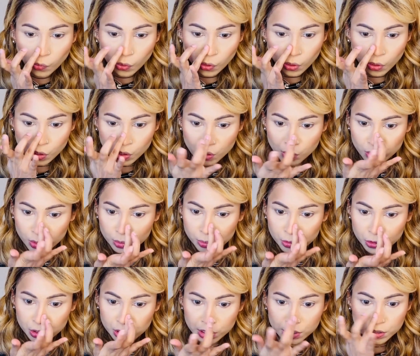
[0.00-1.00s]
And I will
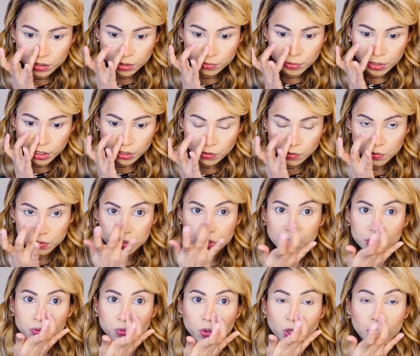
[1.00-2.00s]
put this on my nose
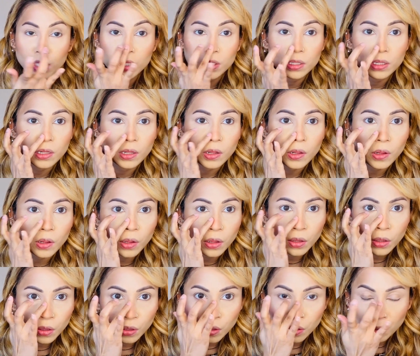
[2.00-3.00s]
as well.
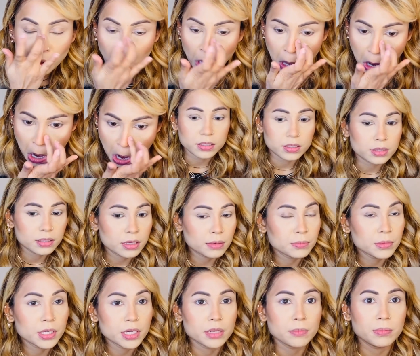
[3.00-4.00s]
I'm
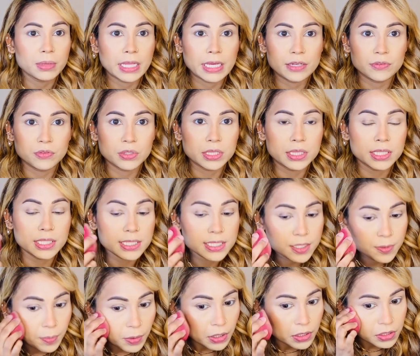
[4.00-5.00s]
gonna blend with this
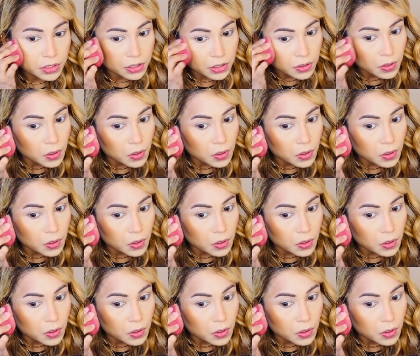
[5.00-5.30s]
sponge.